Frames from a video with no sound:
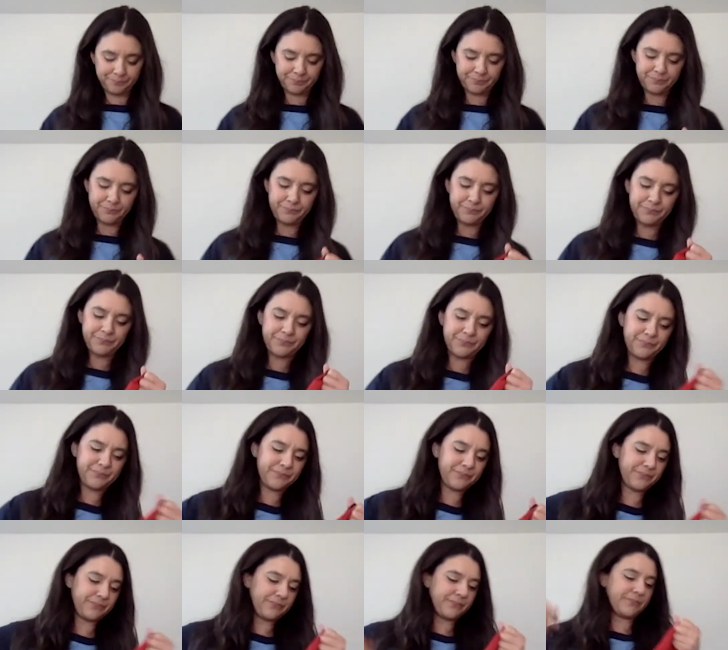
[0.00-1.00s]

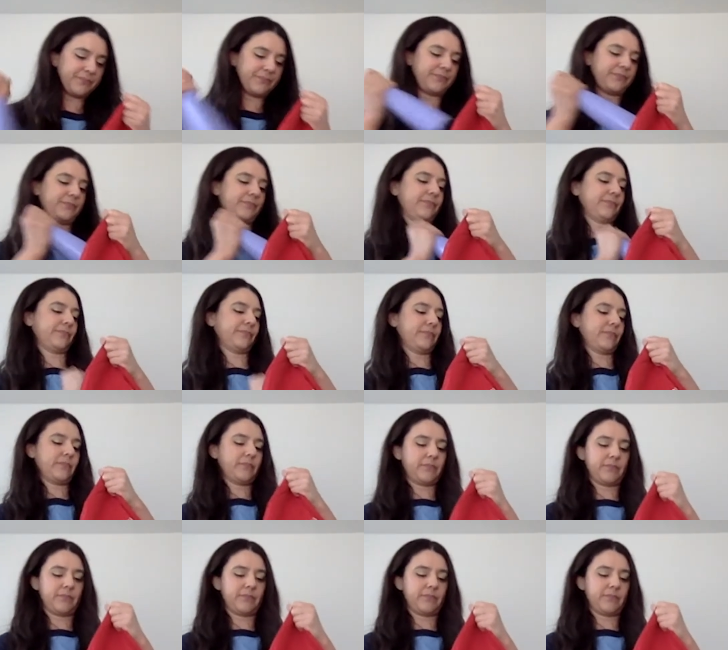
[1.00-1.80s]
(silence)